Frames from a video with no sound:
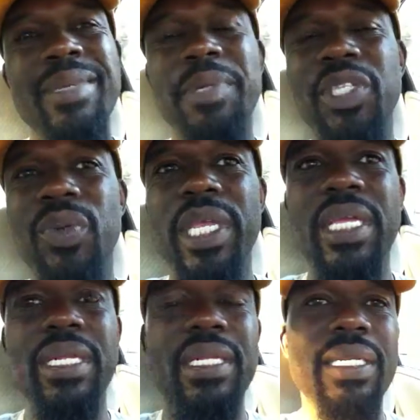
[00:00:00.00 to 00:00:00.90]

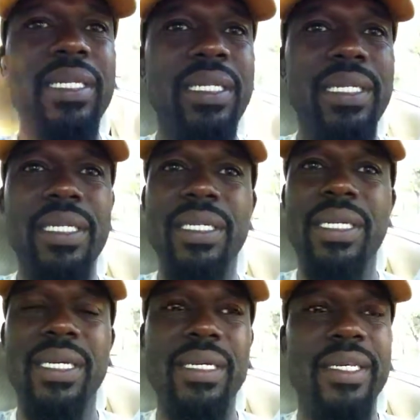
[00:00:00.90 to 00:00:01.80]
between,
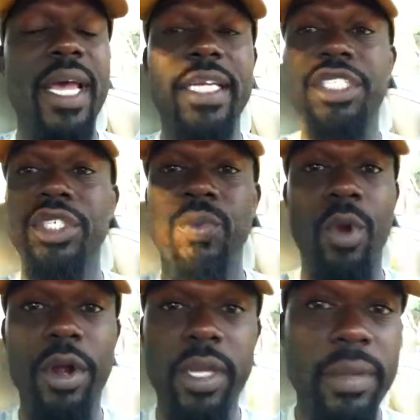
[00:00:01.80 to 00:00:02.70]
gosh, just
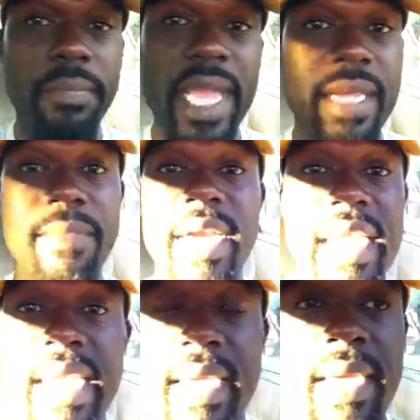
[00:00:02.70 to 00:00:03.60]
work, making
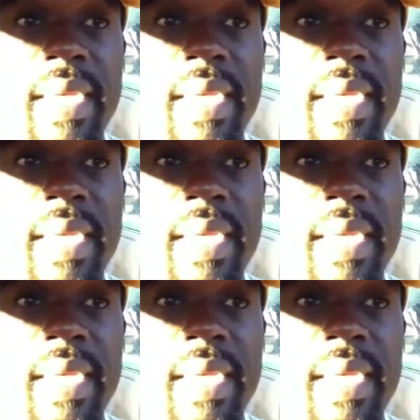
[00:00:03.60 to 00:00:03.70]
money,